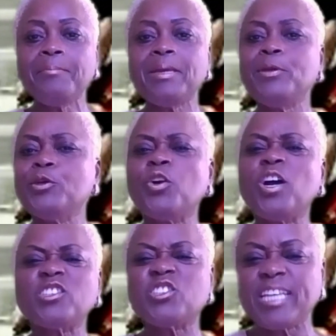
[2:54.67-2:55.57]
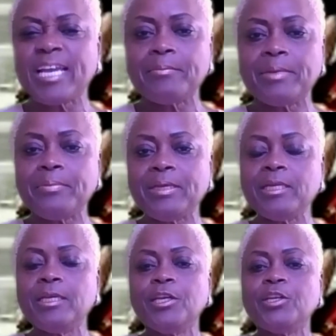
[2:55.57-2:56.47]
Maybe you don't understand.
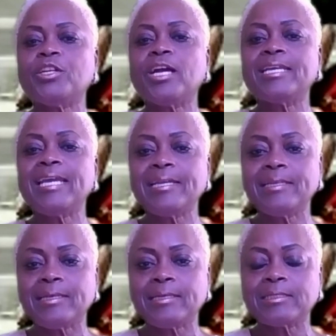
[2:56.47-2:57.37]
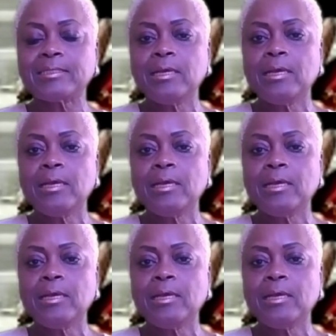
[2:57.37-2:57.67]
Maybe you're not getting this.